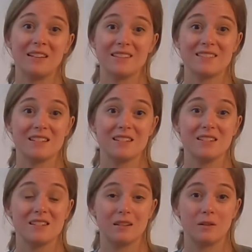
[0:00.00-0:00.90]
listening
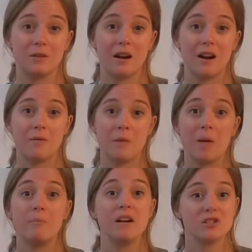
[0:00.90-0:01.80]
to
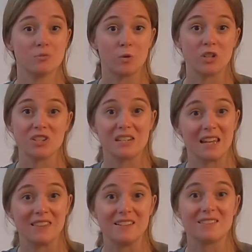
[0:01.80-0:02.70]
a bunch more just to
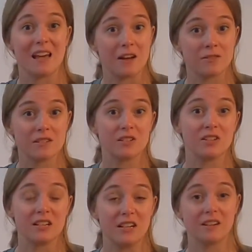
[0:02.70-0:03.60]
get these sounds in
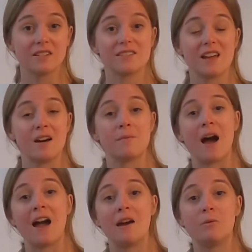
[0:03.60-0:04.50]
your ears.
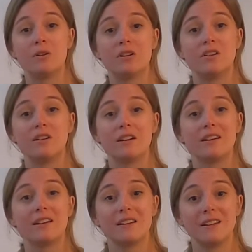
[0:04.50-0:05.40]
I will
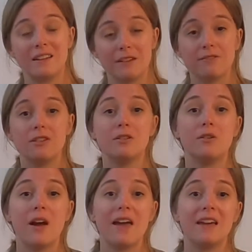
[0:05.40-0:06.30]
give
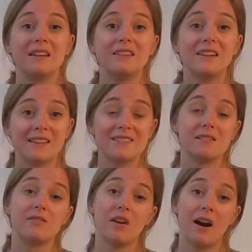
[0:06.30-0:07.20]
you a list
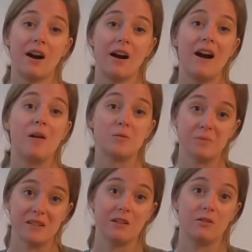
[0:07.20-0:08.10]
of
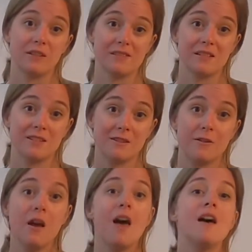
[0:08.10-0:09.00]
albums to go listen
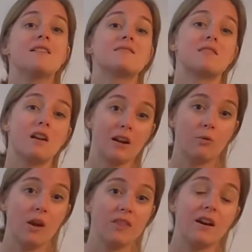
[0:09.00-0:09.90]
to, starting
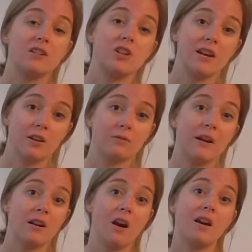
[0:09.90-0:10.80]
with Django
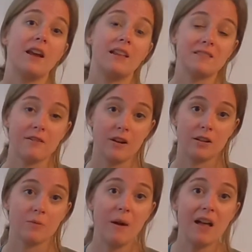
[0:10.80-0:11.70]
Reinhardt and
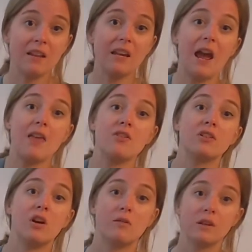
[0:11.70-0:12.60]
Stefan Grappelli, and
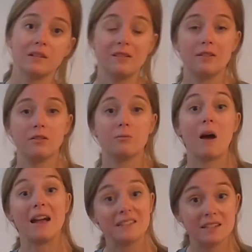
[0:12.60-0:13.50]
then going to
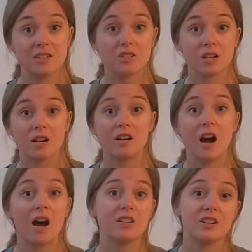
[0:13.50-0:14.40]
my teacher,
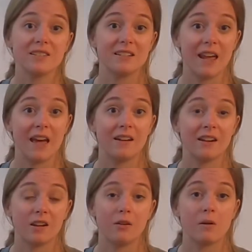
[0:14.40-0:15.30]
Jason
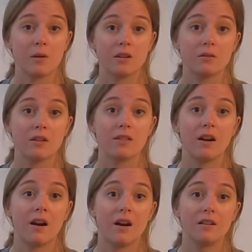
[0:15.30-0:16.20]
Anik, who I worked with
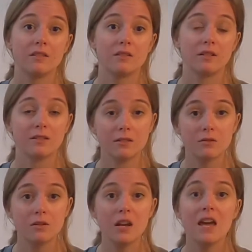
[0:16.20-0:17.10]
during
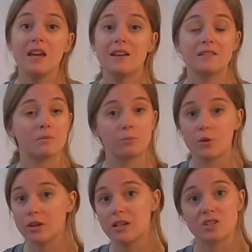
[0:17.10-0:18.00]
school. He's a
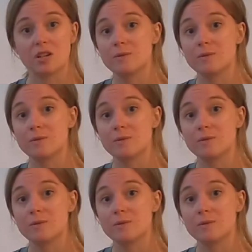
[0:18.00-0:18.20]
brilliant